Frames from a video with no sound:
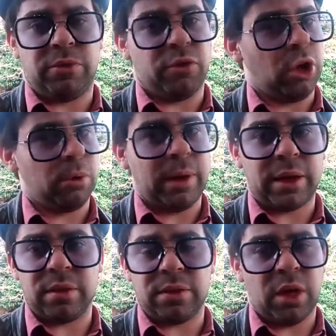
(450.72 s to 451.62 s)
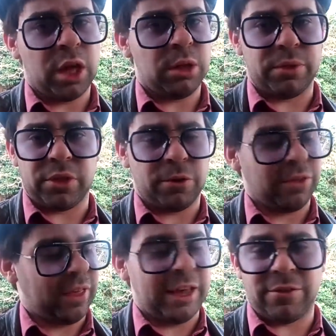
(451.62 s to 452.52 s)
do not reconcile with those that
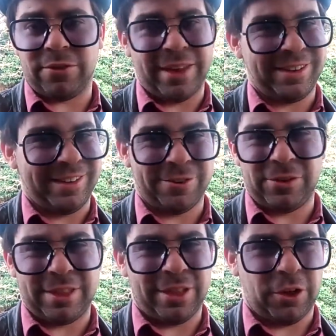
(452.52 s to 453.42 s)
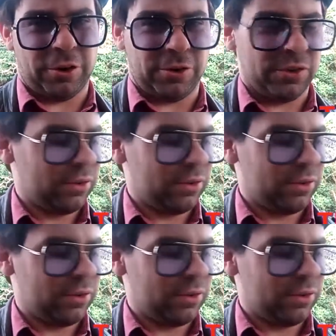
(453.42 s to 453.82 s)
they have offended or dishonoured,